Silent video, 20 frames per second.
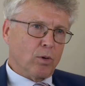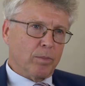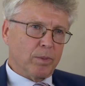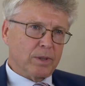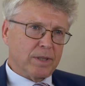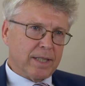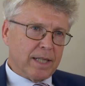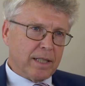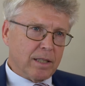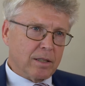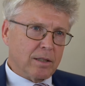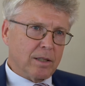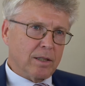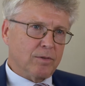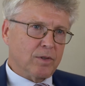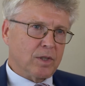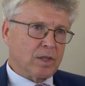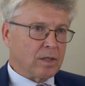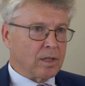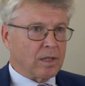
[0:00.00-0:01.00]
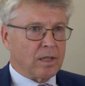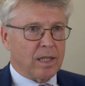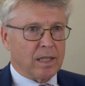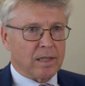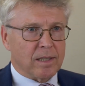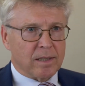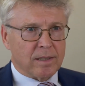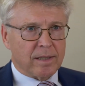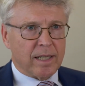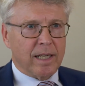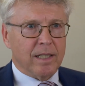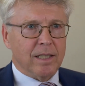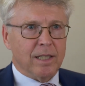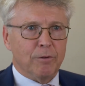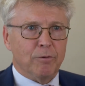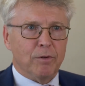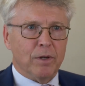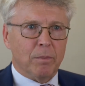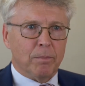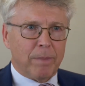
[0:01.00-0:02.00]
representatives at the
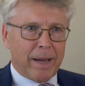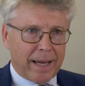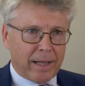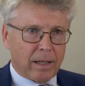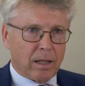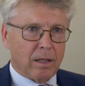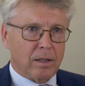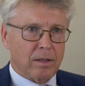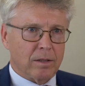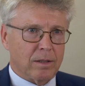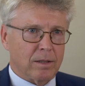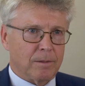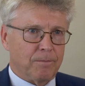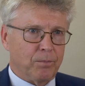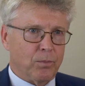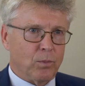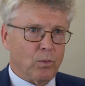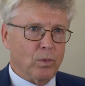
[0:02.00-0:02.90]
scientific panels,